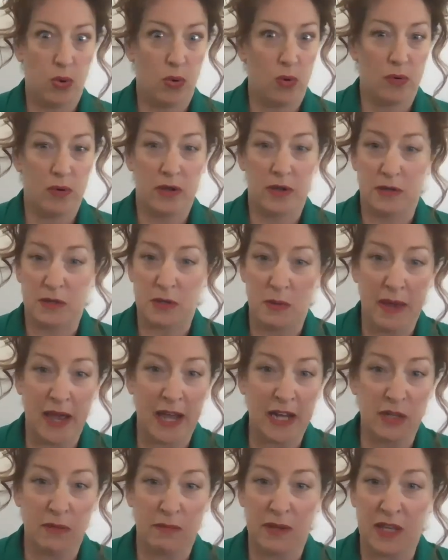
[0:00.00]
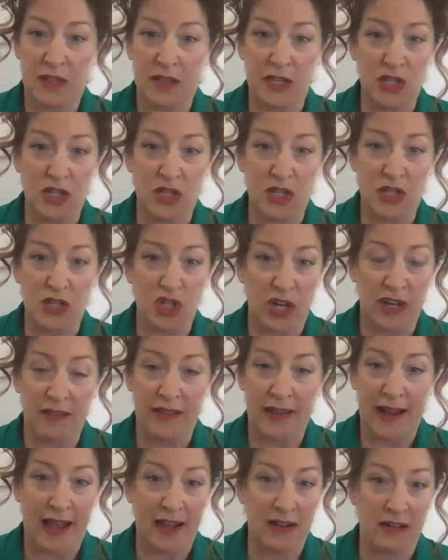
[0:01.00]
could you imagine being the chicken that
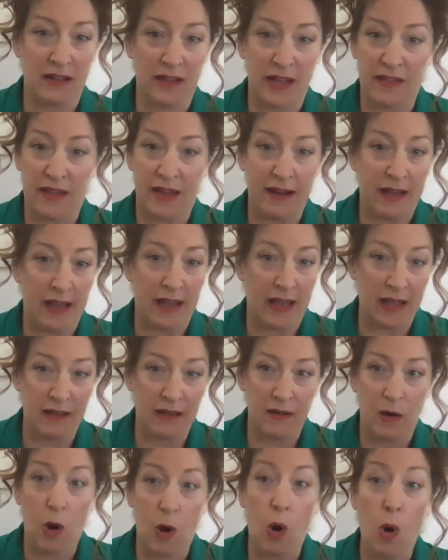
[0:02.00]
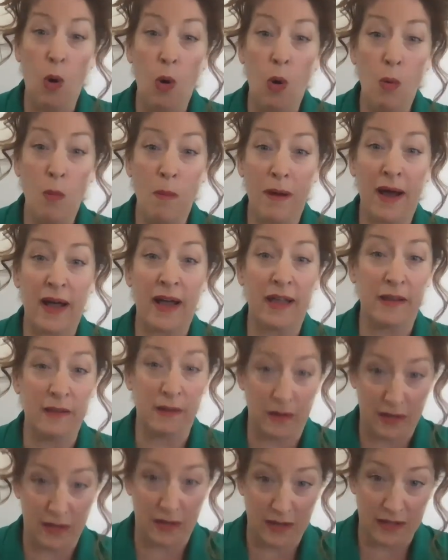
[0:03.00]
had to lay that egg? Oh my
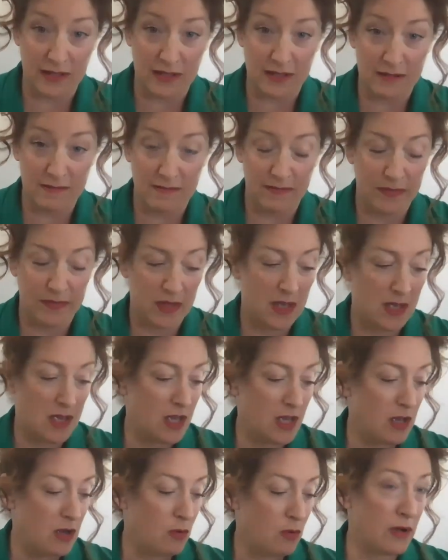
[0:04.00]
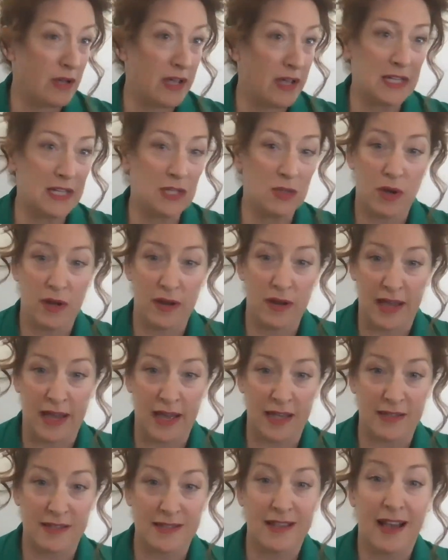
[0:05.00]
goodness. Well, guess what,
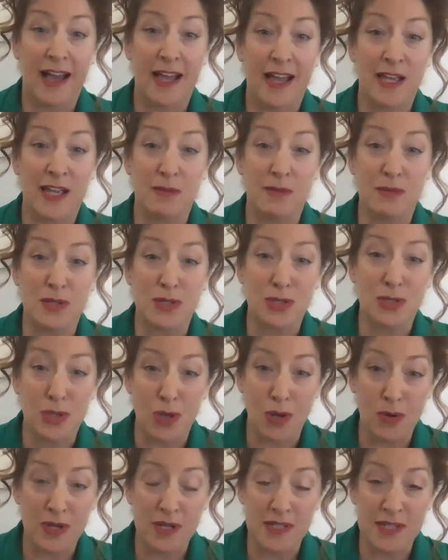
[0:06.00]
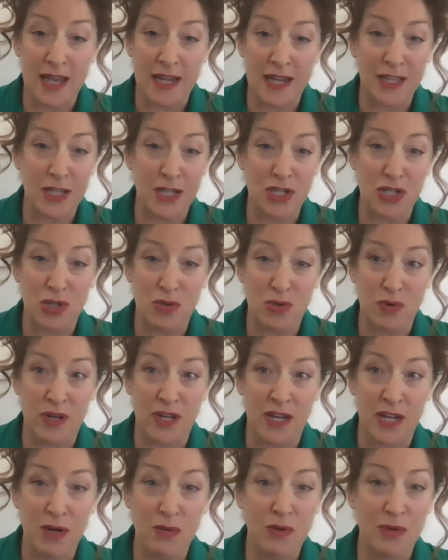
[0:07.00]
guys? I am so excited that you are
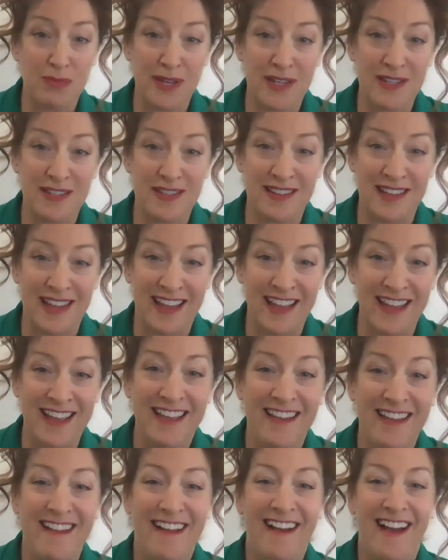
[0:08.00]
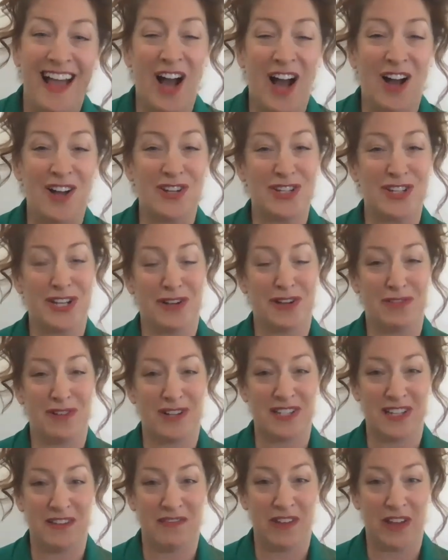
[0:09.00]
here with me today on Chick Quest
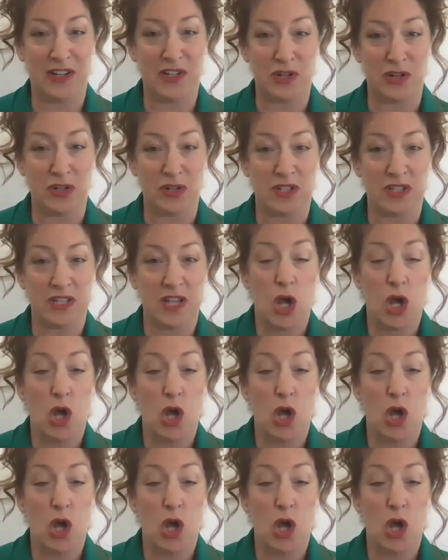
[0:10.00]
Adventures.